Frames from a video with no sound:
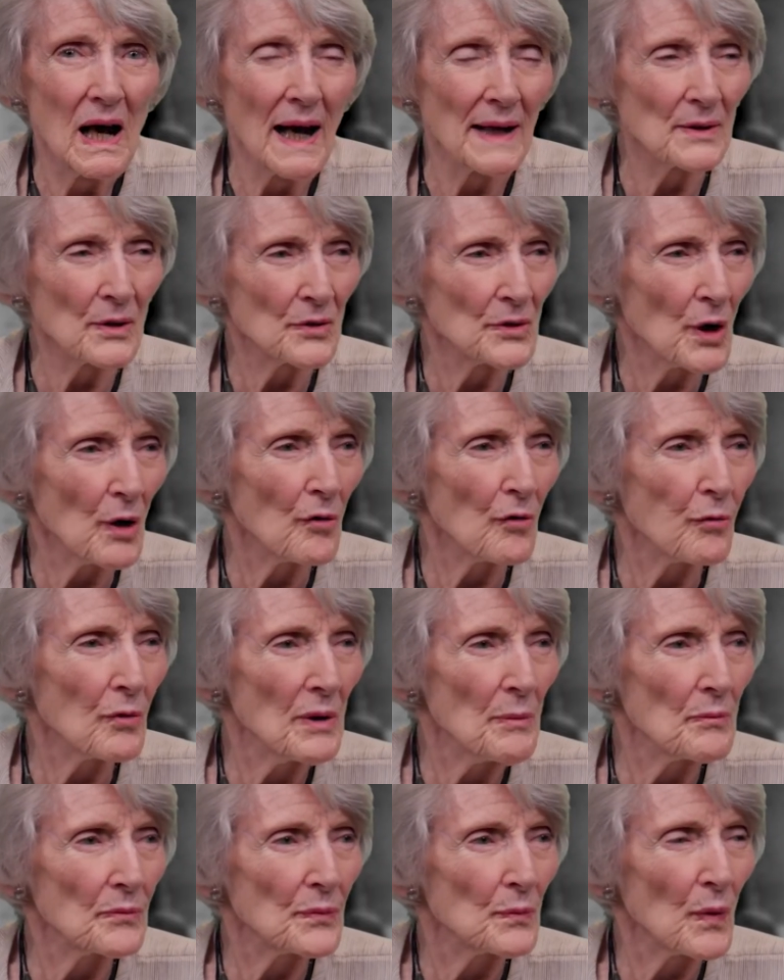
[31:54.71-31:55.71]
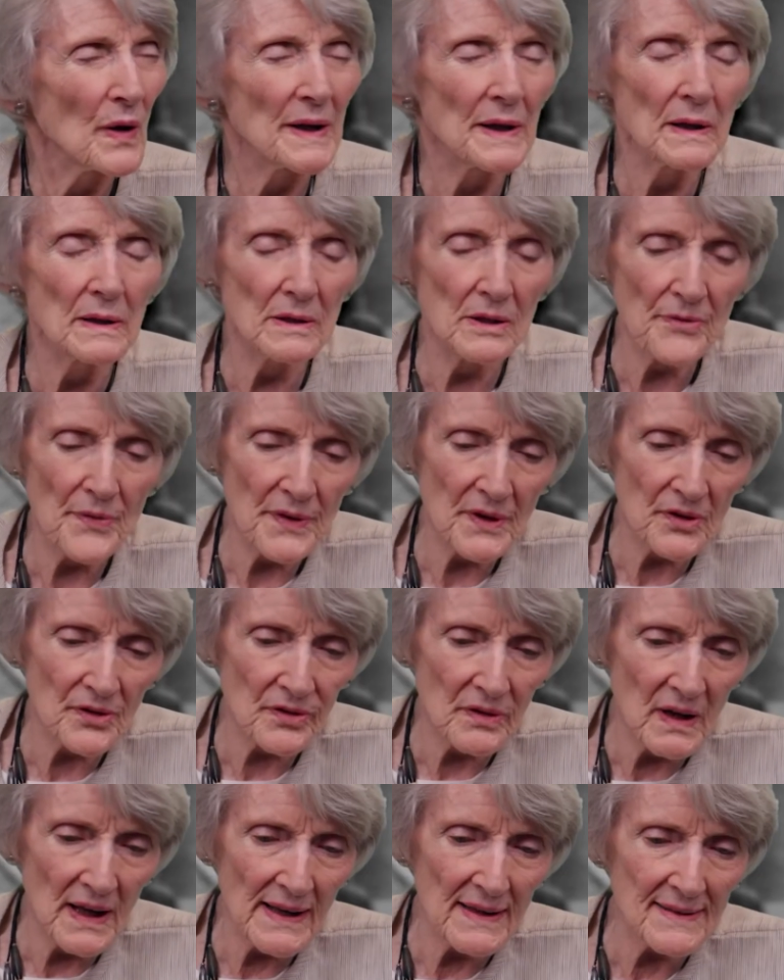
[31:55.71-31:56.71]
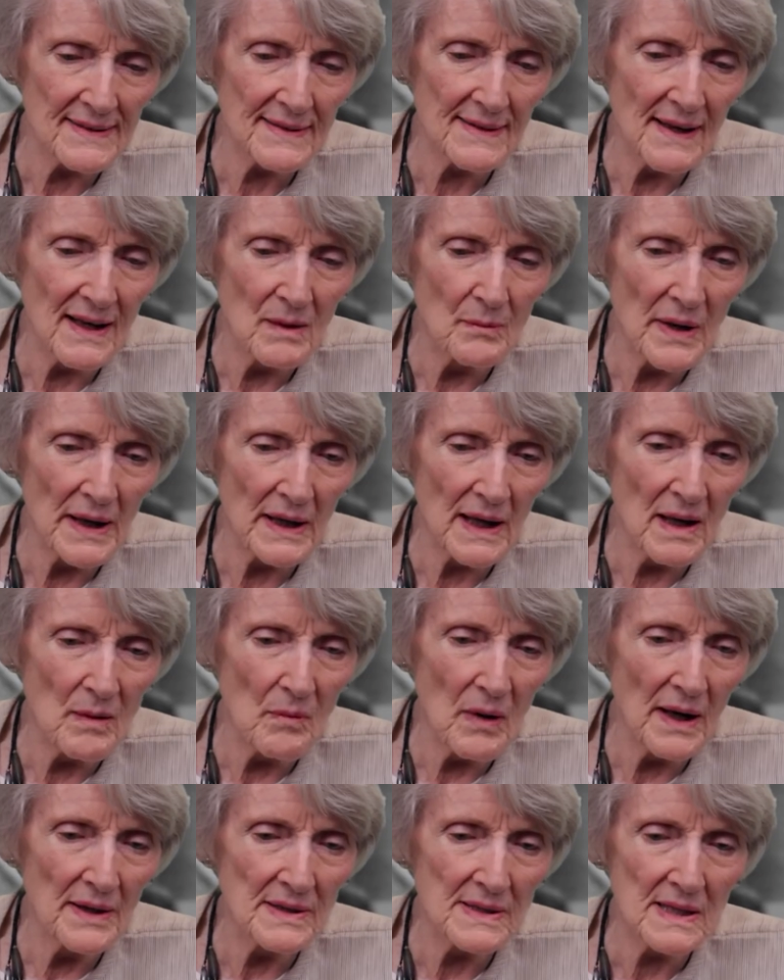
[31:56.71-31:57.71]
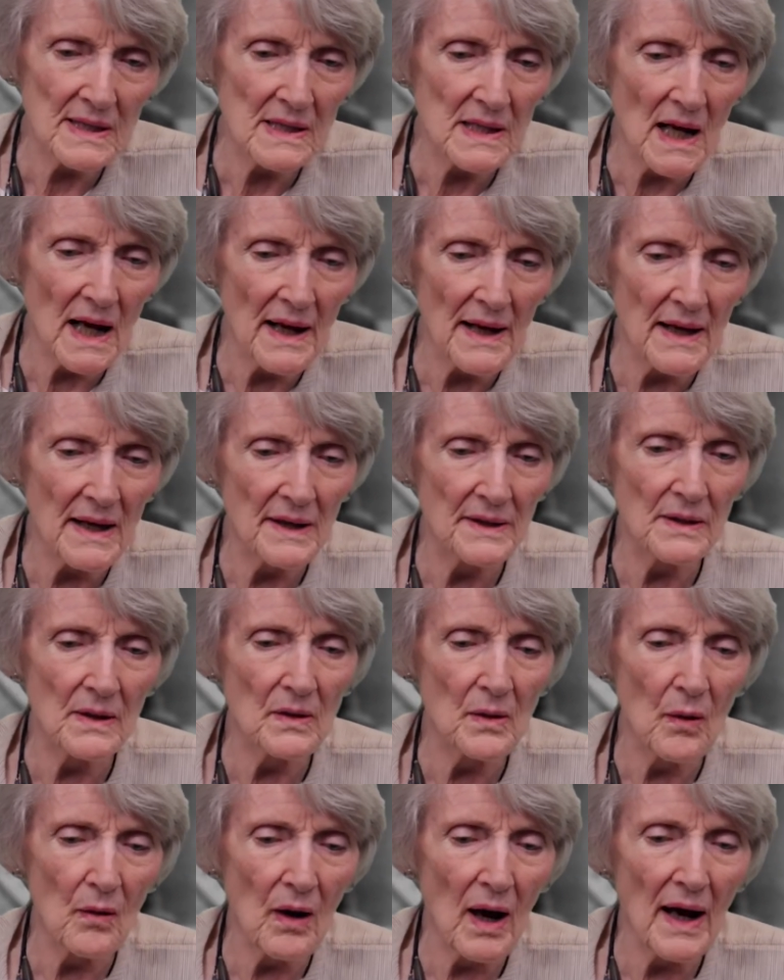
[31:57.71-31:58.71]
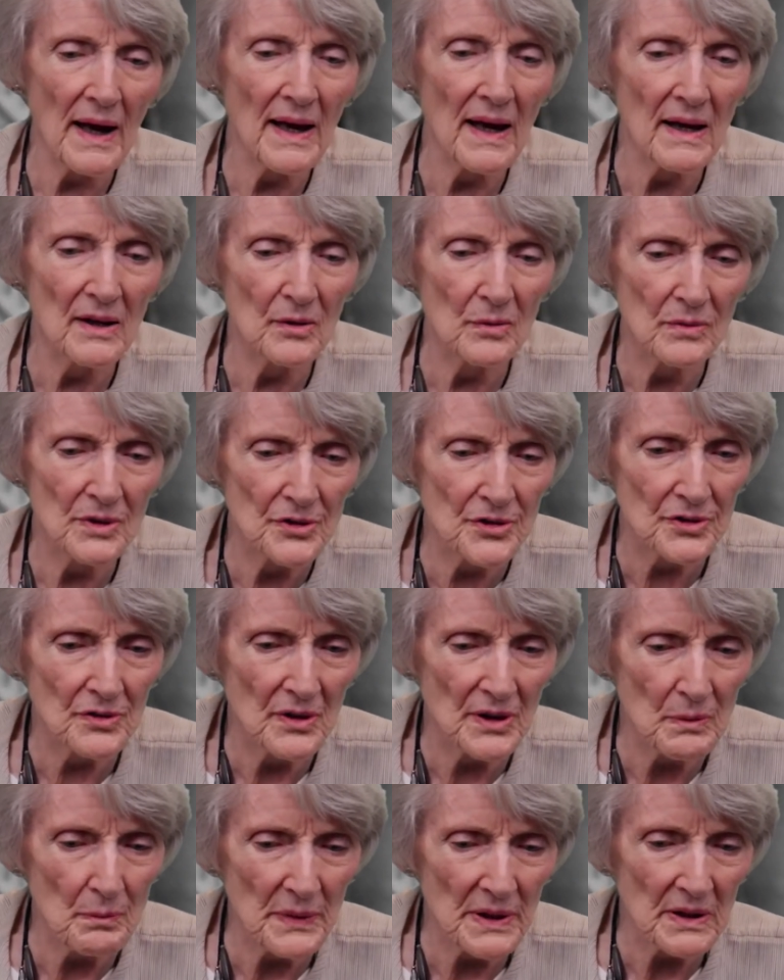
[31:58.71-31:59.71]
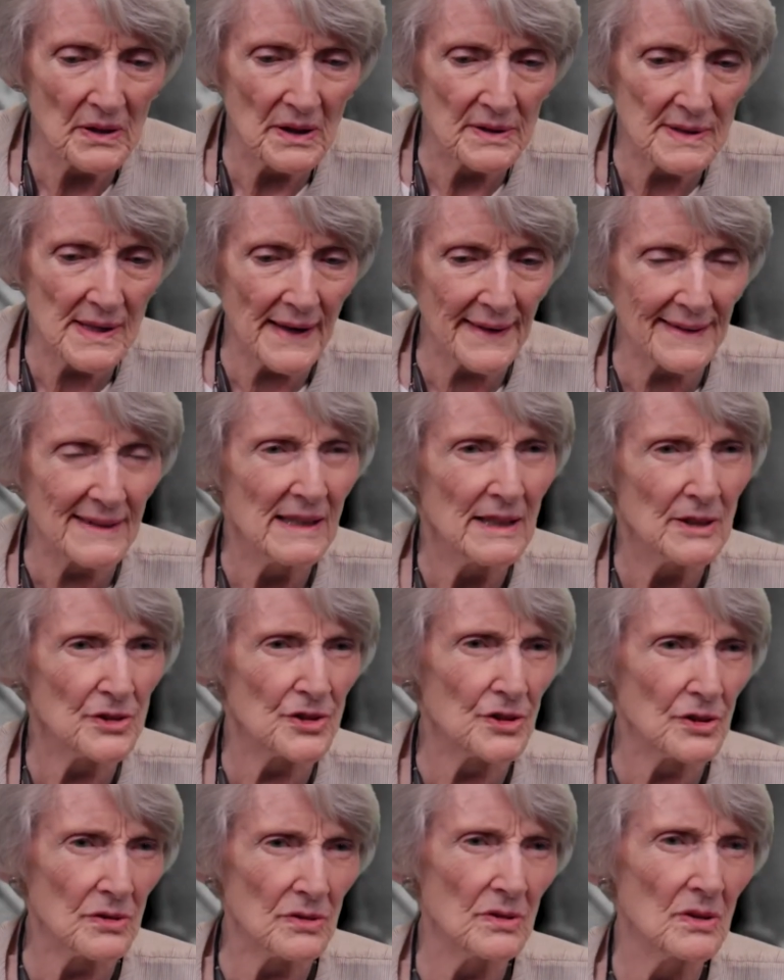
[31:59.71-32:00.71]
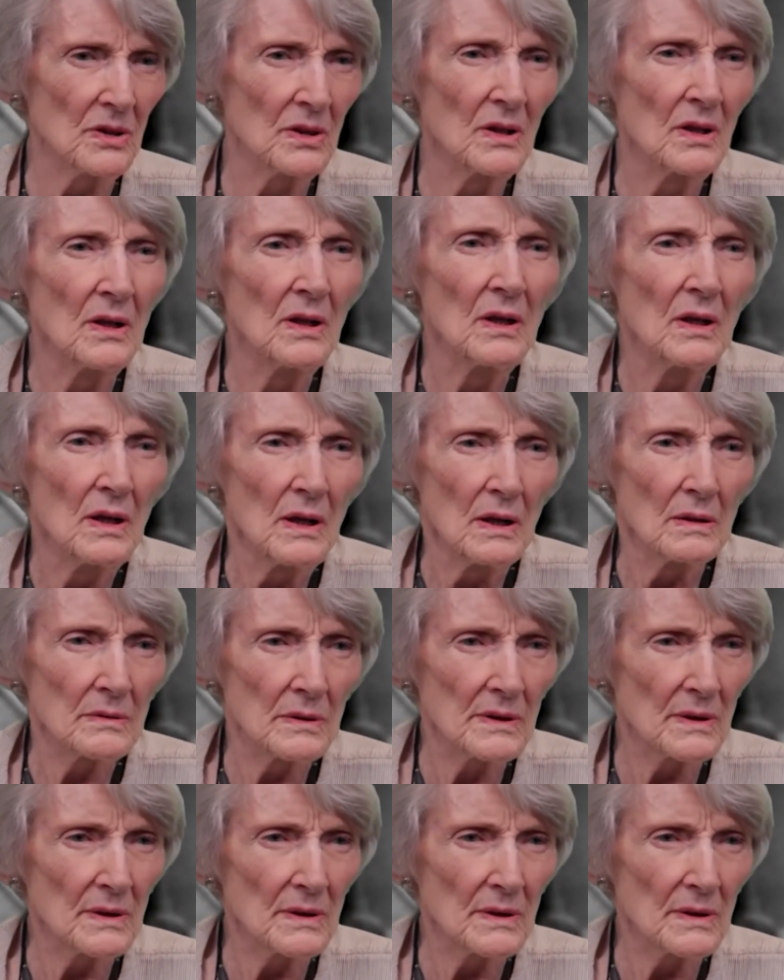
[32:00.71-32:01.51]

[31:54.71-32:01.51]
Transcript: I don't know if we went into this last time. At MIT, I had I had originally been a technician. Mm-hmm.